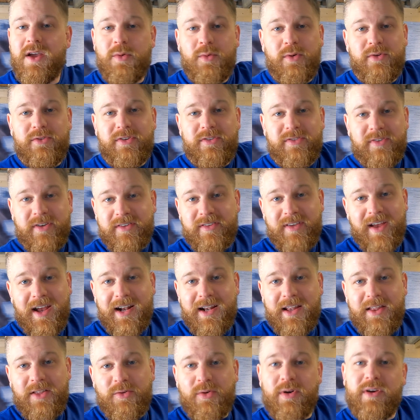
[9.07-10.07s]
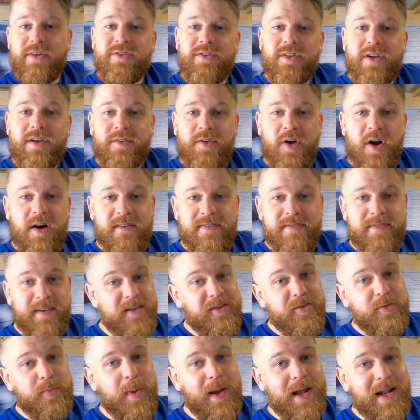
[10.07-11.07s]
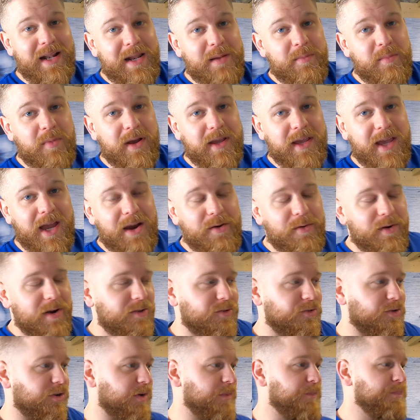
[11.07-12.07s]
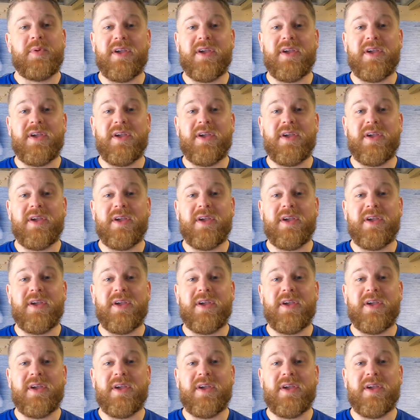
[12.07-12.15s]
which is exactly the reason I've got a fence panel in my garage.